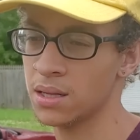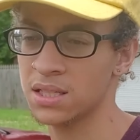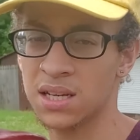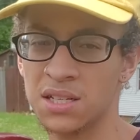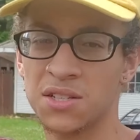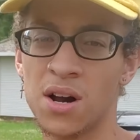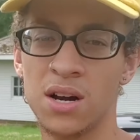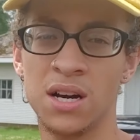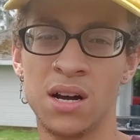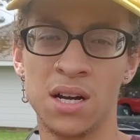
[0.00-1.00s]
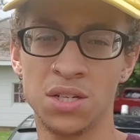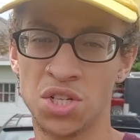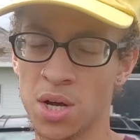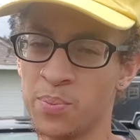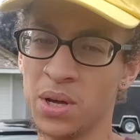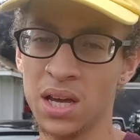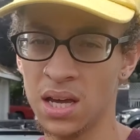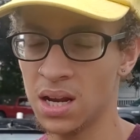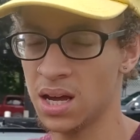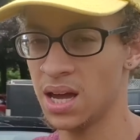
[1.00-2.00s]
let's get started on jumping
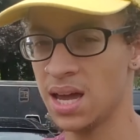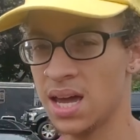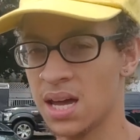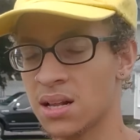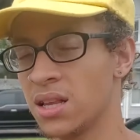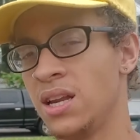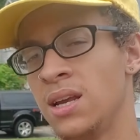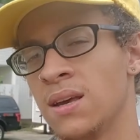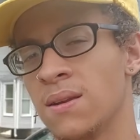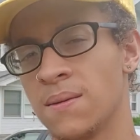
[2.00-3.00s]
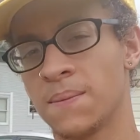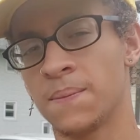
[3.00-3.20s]
it and cleaning it.